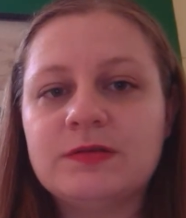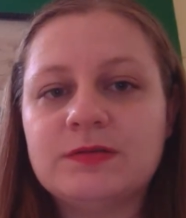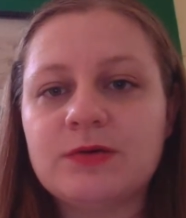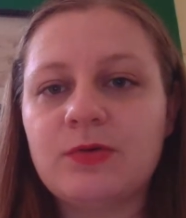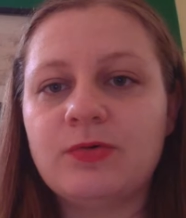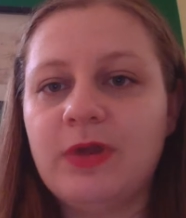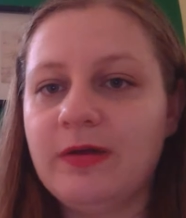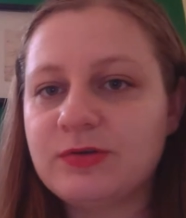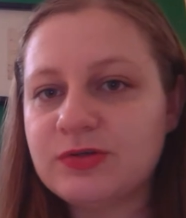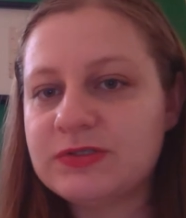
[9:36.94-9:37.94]
So
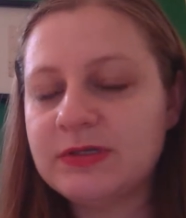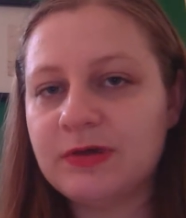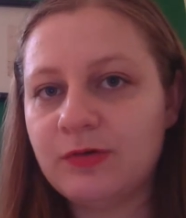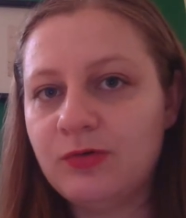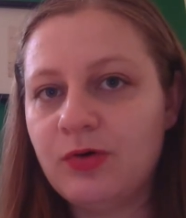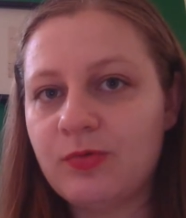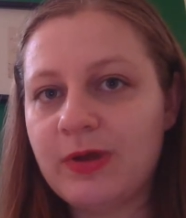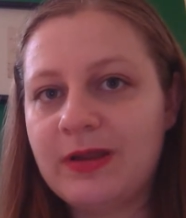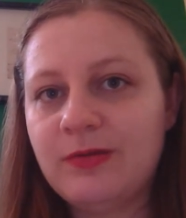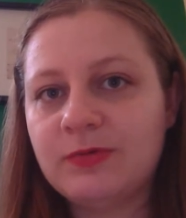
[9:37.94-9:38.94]
Dr. Still
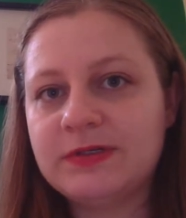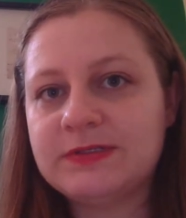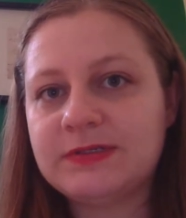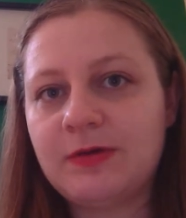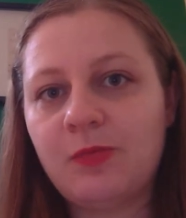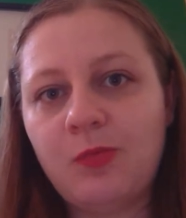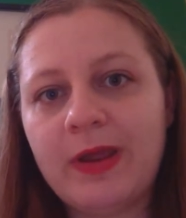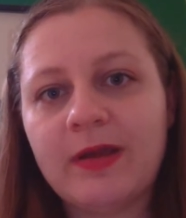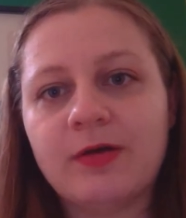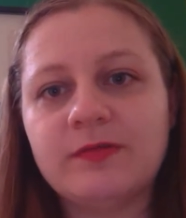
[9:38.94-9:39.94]
already was
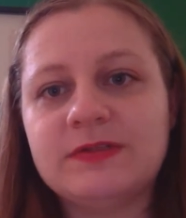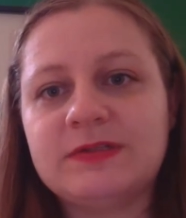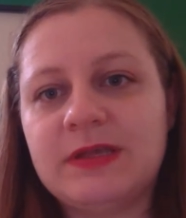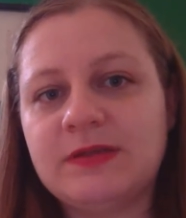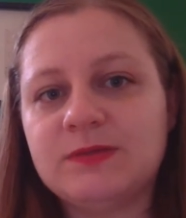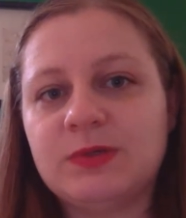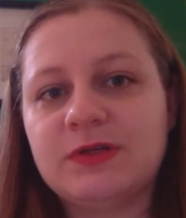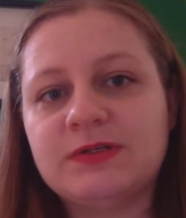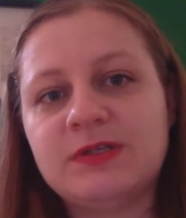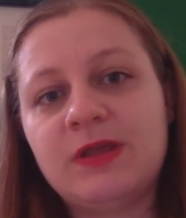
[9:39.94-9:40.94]
aware of these things
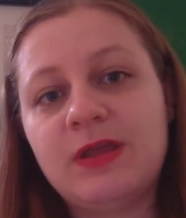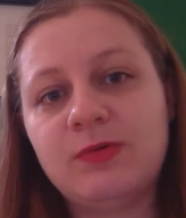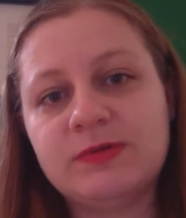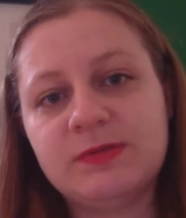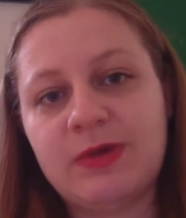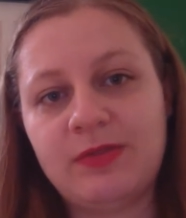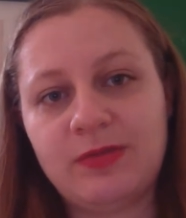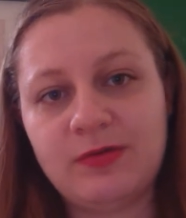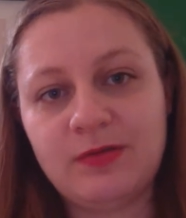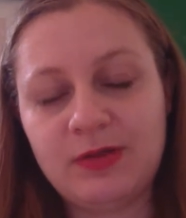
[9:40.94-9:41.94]
because he was a
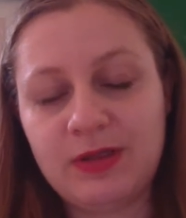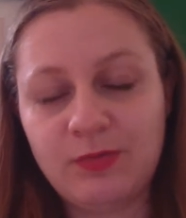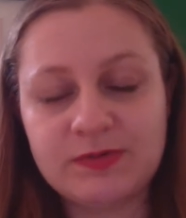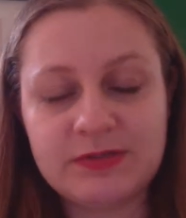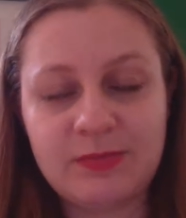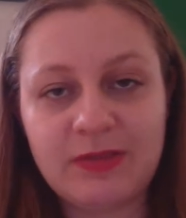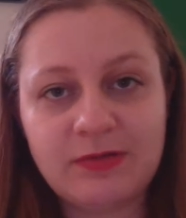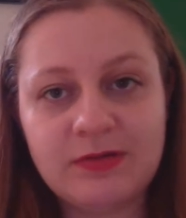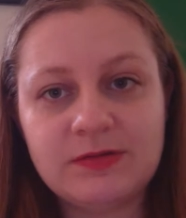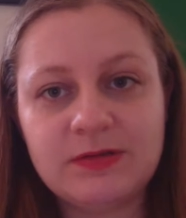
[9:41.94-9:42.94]
method he was a
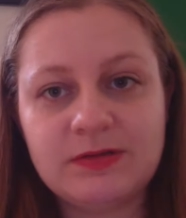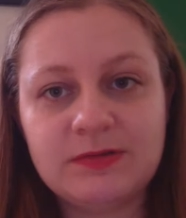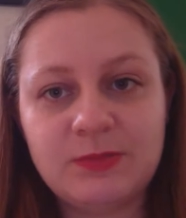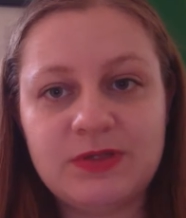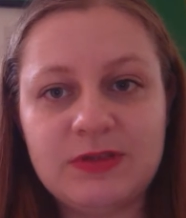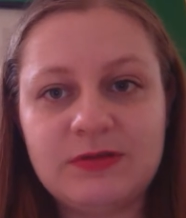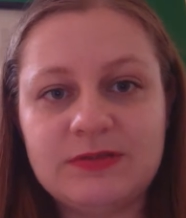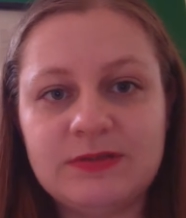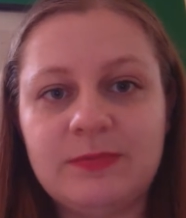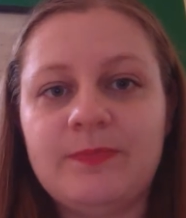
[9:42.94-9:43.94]
method
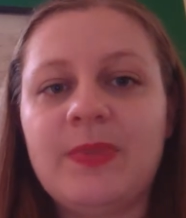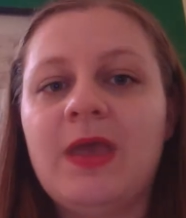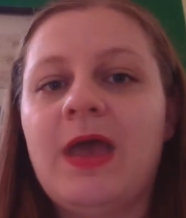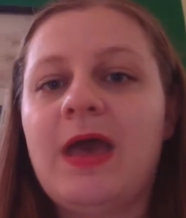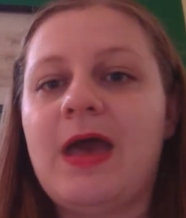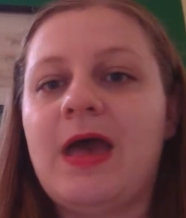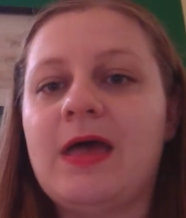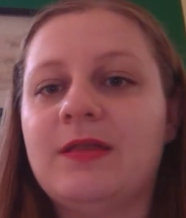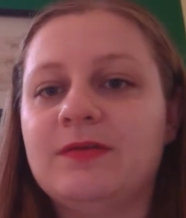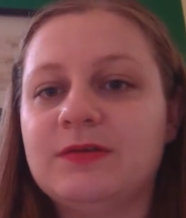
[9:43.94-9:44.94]
Methodism
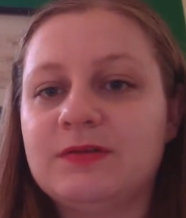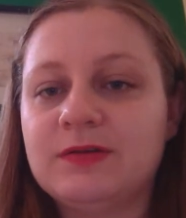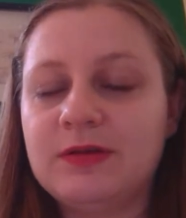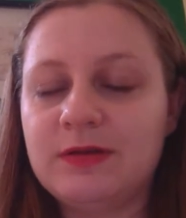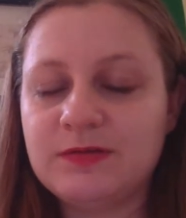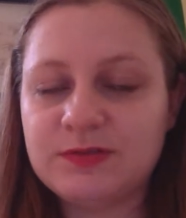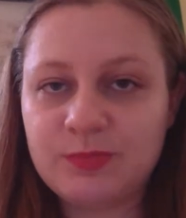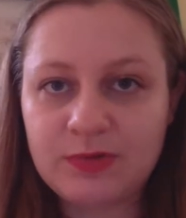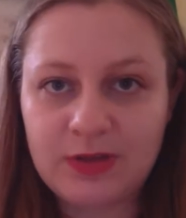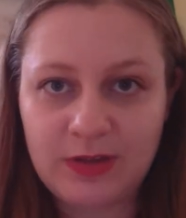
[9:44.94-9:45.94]
and
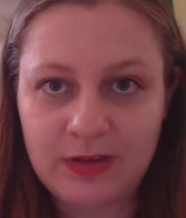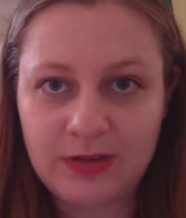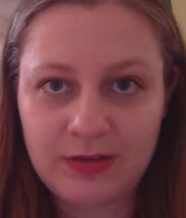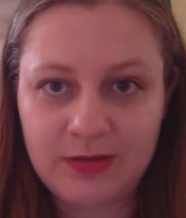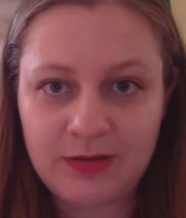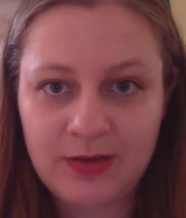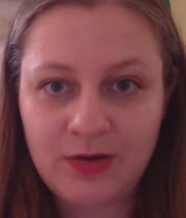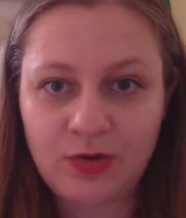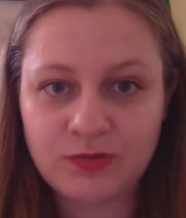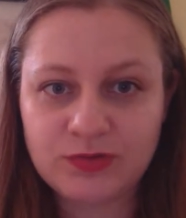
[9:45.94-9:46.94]
he
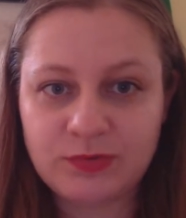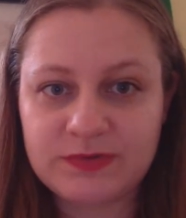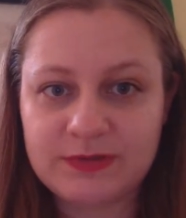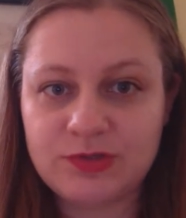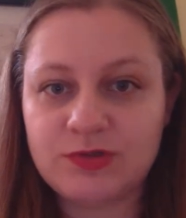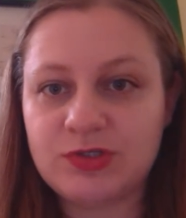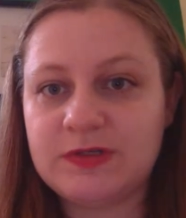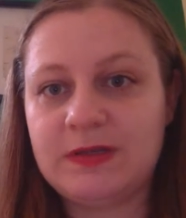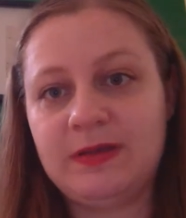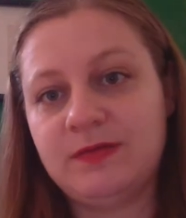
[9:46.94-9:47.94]
also was
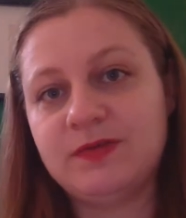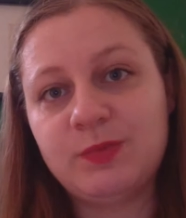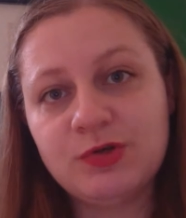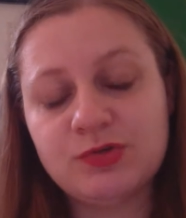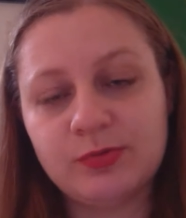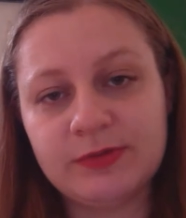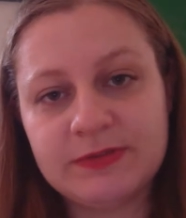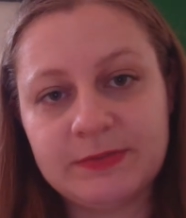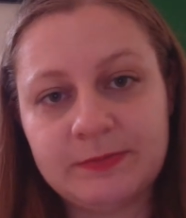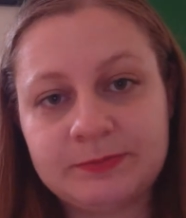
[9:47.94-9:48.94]
interested in
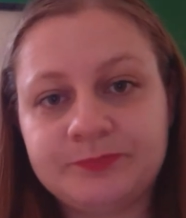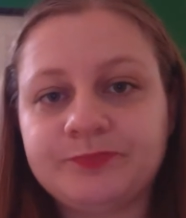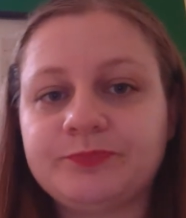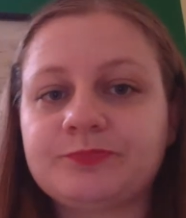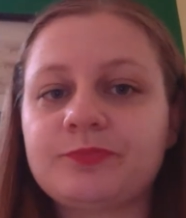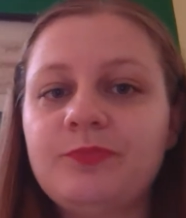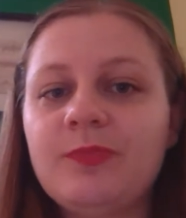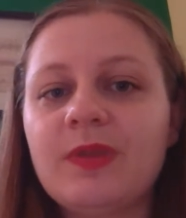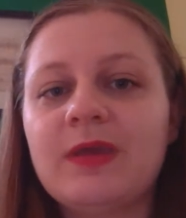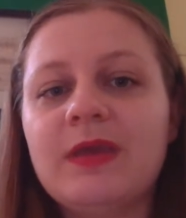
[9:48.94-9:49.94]
spiritualism.
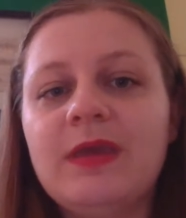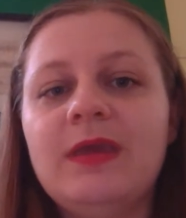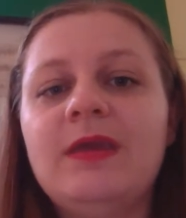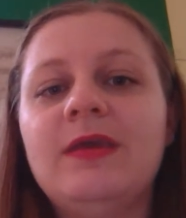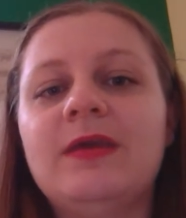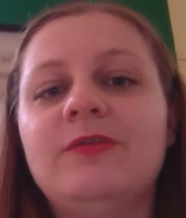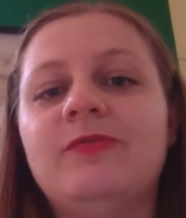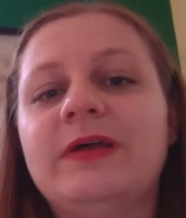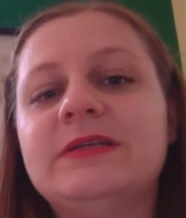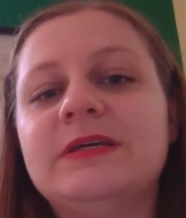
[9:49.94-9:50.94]
He
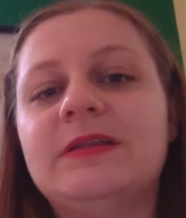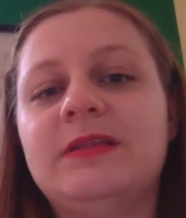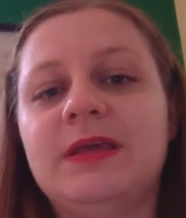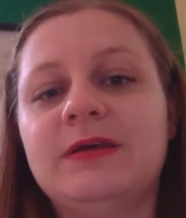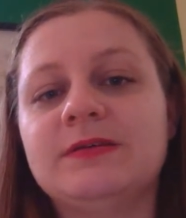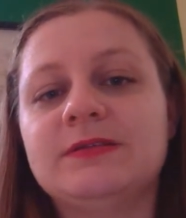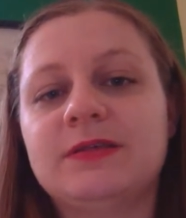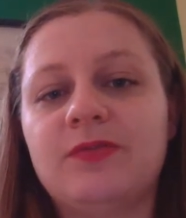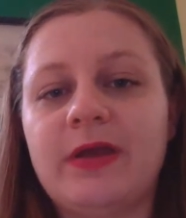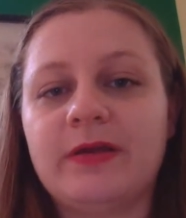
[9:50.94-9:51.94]
invented things
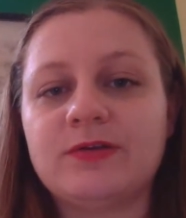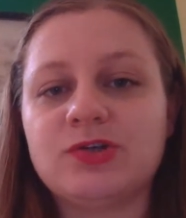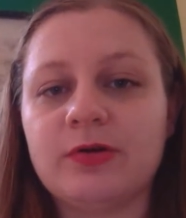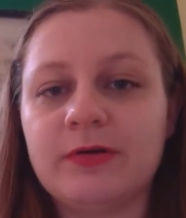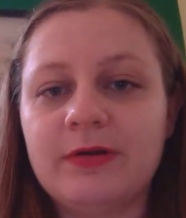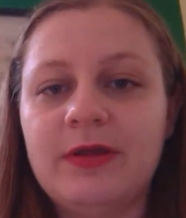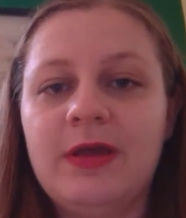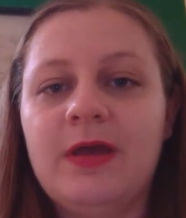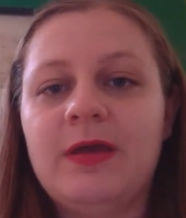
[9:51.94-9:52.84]
like a churn.